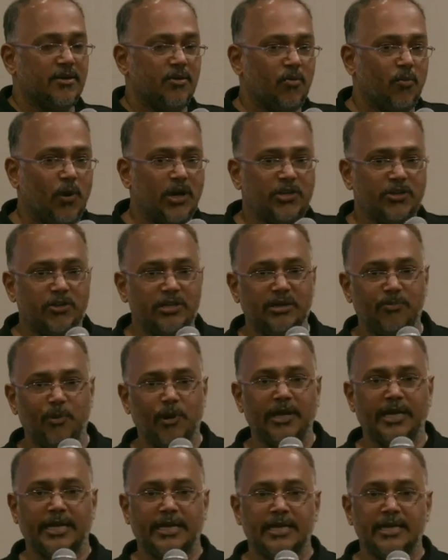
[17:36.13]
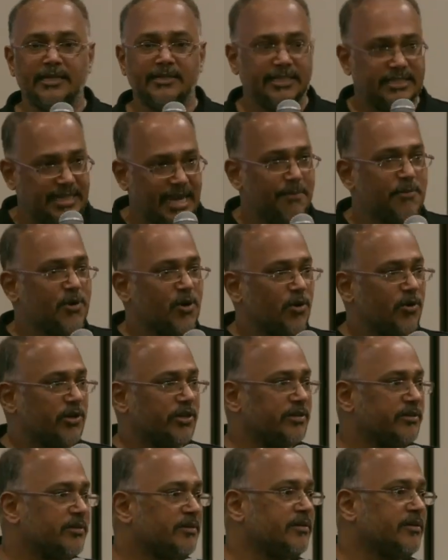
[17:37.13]
What you're deploying? The same code.
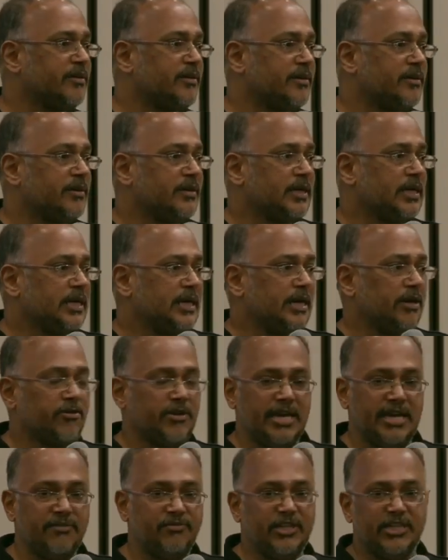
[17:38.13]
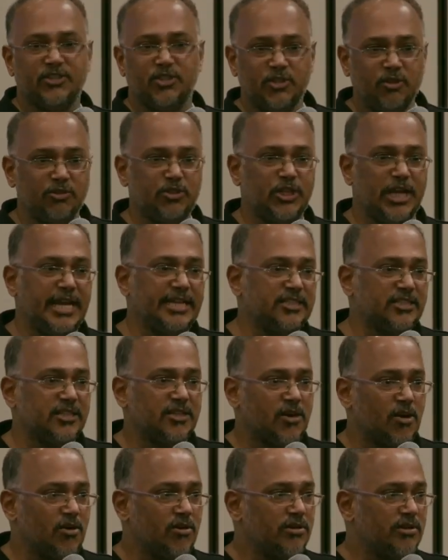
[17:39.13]
Okay, if there is no change in the
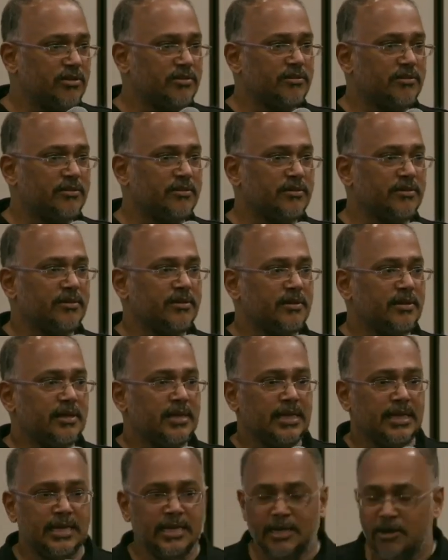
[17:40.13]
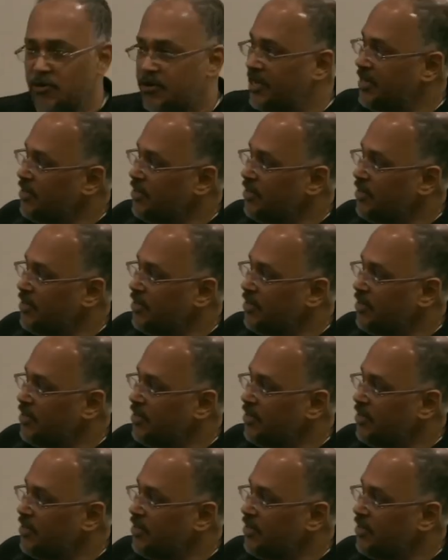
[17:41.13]
code, okay,